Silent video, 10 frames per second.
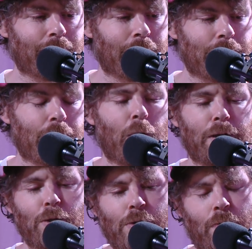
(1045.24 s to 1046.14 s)
so
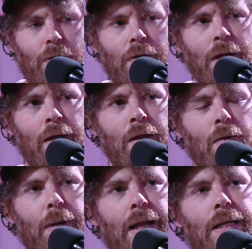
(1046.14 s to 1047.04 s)
unusual.
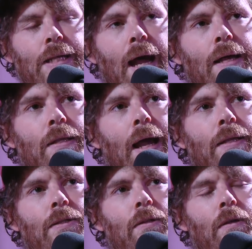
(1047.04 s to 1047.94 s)
But I guess
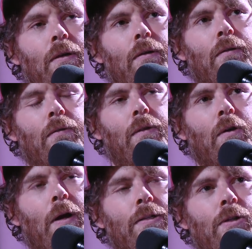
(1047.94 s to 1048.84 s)
as to the
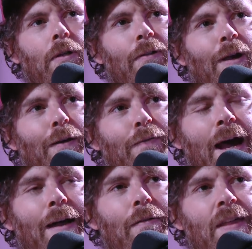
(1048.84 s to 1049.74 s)
question of
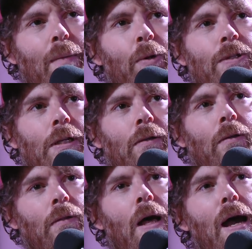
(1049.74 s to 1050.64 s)
that
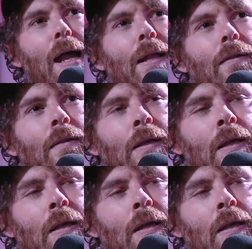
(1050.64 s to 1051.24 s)
particular line,